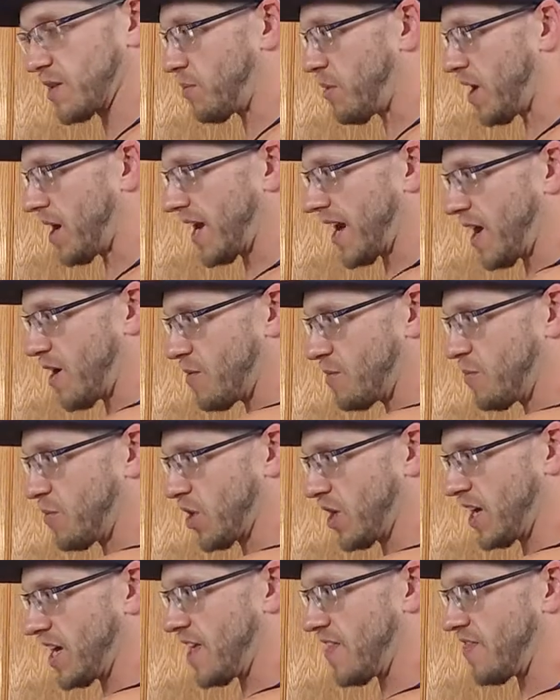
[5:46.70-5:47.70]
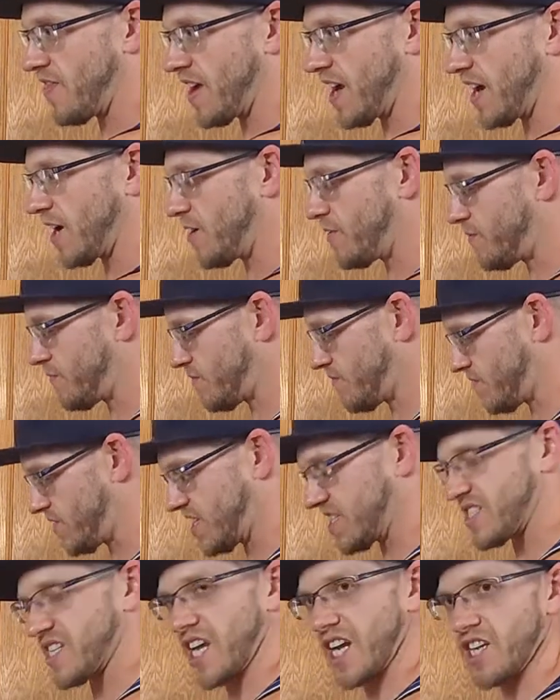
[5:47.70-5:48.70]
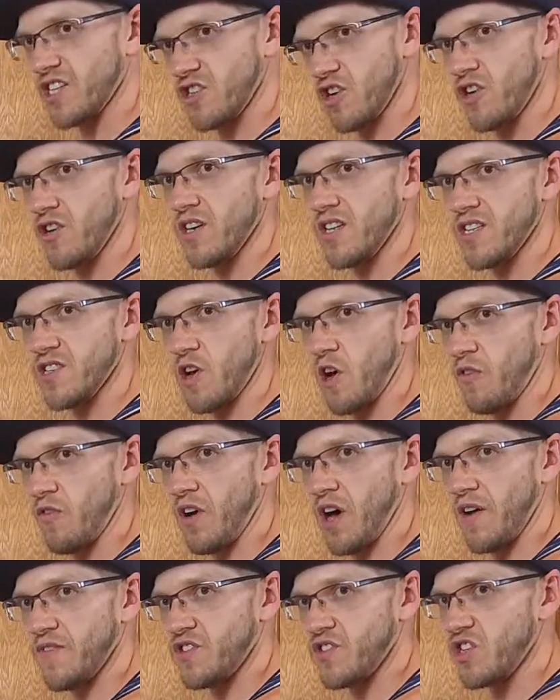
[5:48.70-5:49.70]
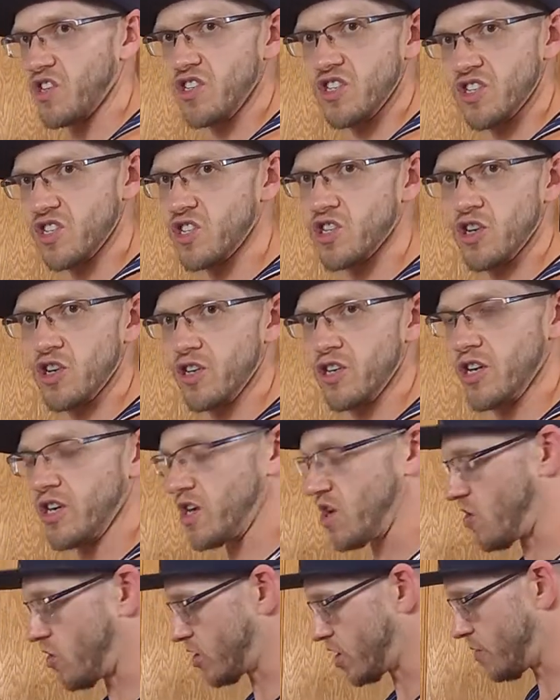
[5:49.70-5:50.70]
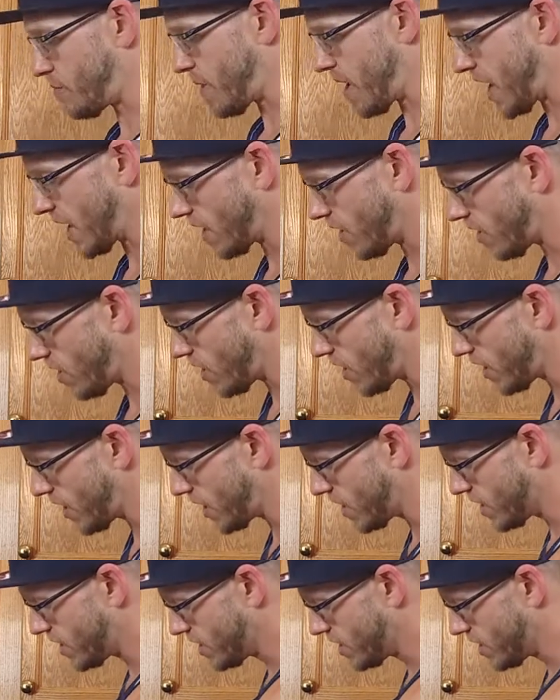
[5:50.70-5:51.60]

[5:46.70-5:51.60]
pot out and put it in there, this thing turned itself off, so you just turn your yogurt back on,